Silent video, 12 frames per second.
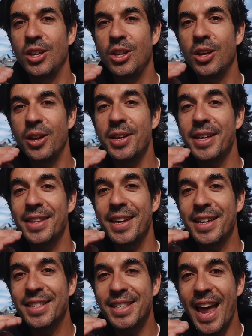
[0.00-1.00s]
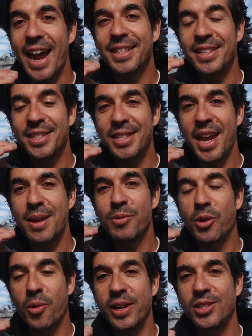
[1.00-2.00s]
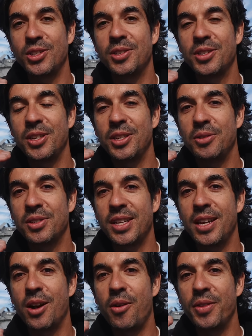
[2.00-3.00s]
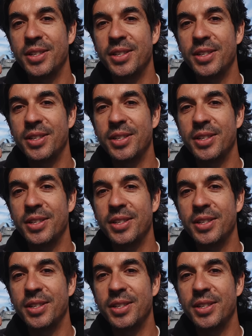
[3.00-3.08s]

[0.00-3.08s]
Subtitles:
you're learning the exact same questions that you see on the